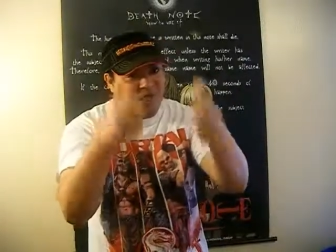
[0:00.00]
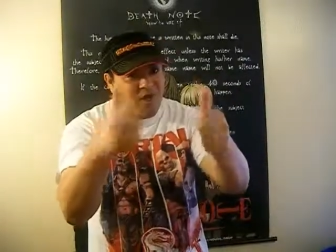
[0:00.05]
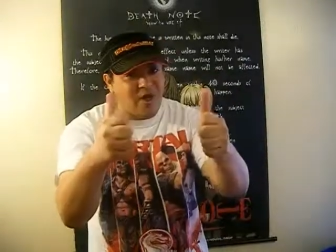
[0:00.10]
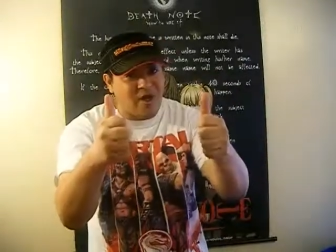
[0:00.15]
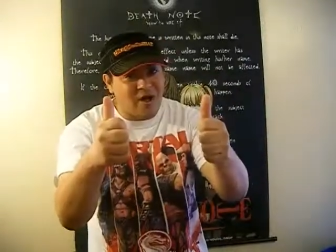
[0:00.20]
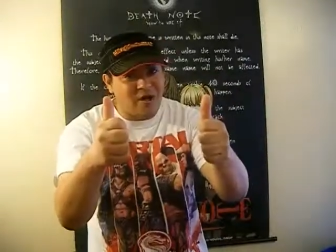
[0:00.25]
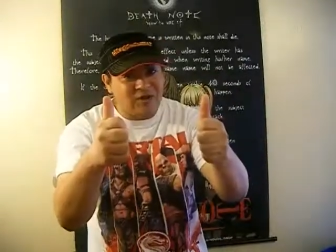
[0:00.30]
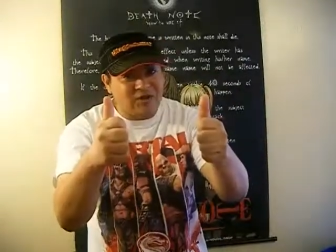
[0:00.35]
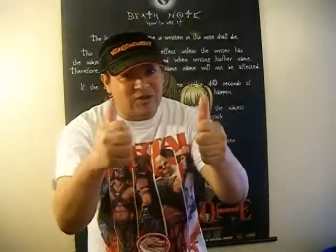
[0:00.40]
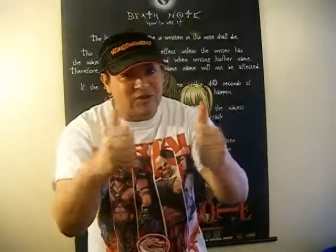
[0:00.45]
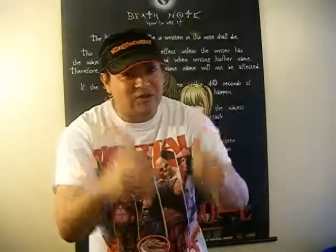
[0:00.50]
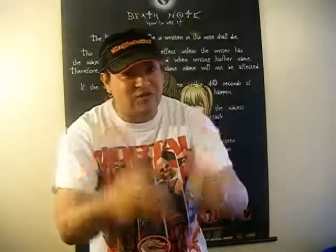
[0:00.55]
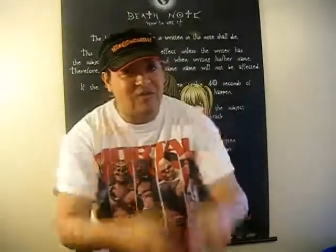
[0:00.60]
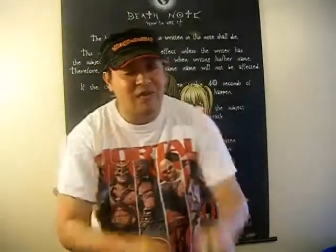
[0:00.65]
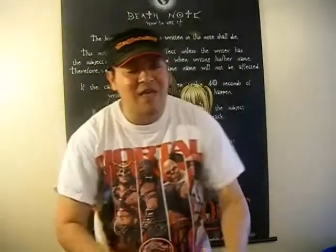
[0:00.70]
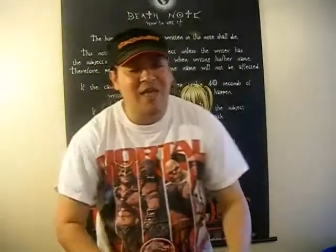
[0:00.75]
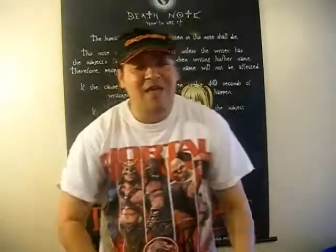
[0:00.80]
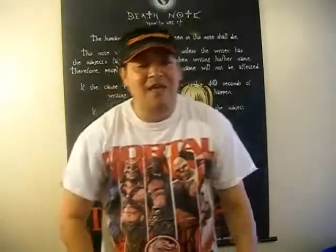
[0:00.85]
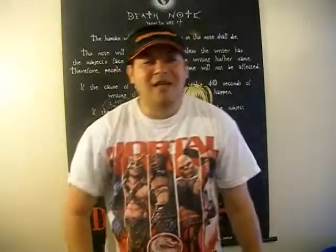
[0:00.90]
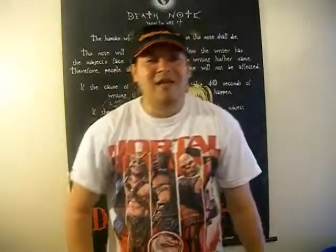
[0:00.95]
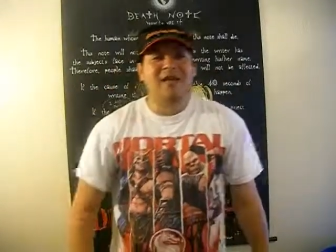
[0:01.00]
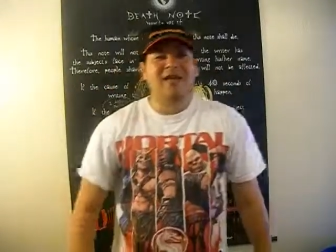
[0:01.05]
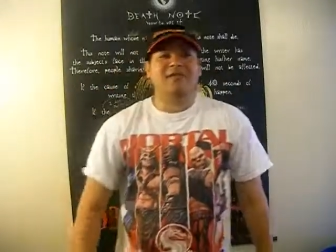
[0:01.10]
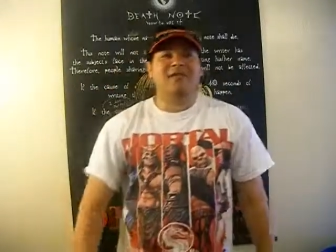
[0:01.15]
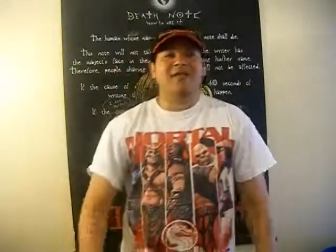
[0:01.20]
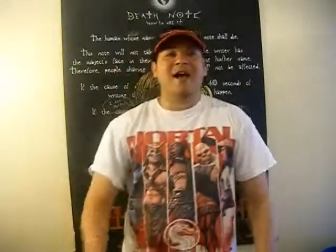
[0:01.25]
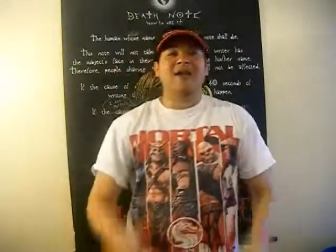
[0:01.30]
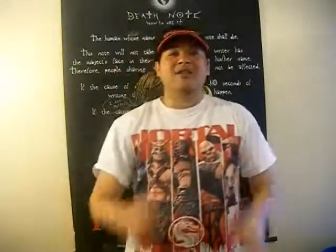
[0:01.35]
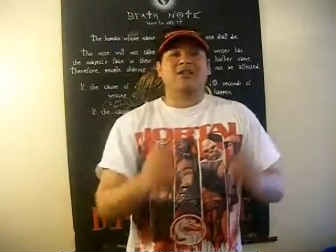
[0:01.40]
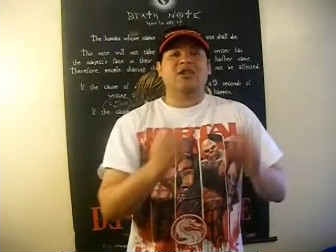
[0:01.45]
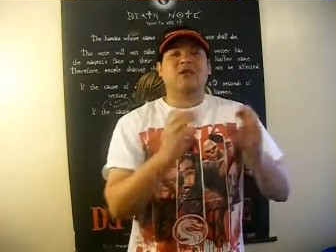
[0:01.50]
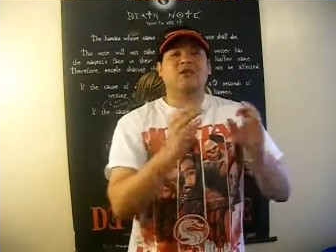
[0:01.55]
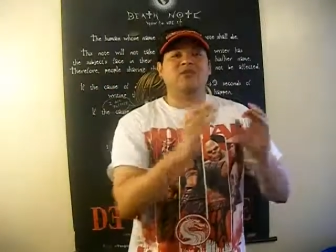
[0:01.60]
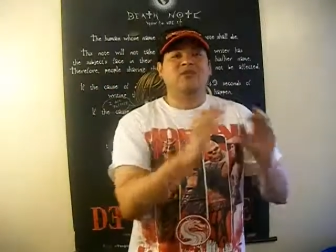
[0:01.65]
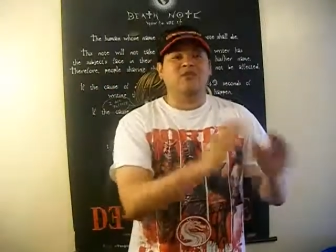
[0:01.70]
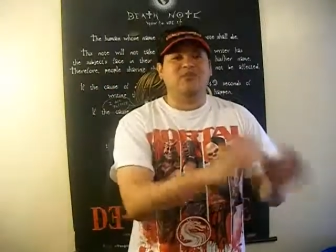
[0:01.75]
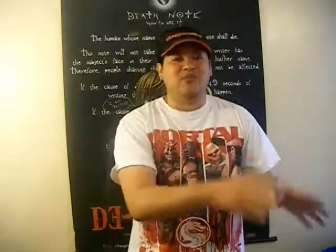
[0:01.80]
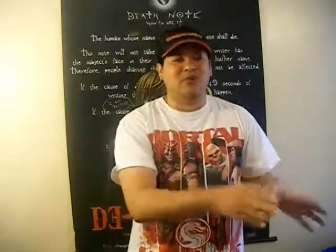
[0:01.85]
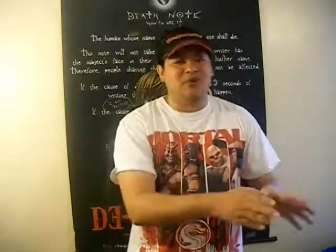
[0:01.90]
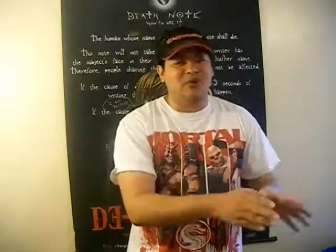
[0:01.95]
awesome. Not so
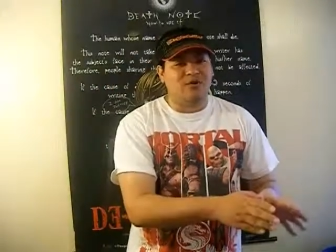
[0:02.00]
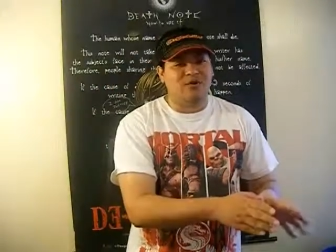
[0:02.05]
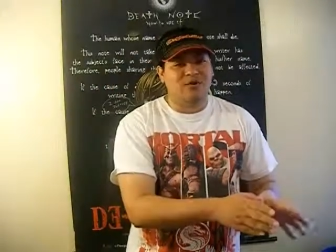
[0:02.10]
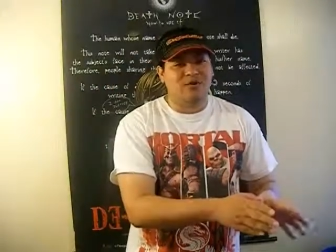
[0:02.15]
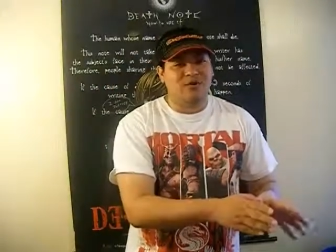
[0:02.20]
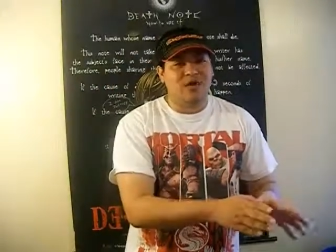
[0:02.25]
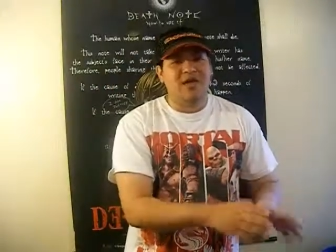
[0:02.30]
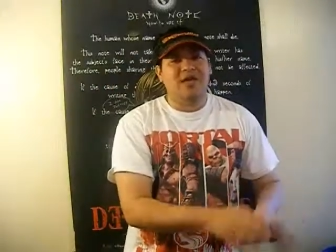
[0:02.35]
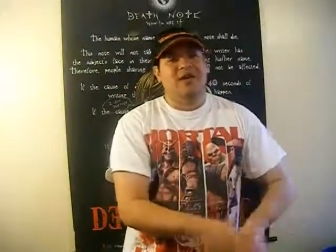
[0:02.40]
in the book.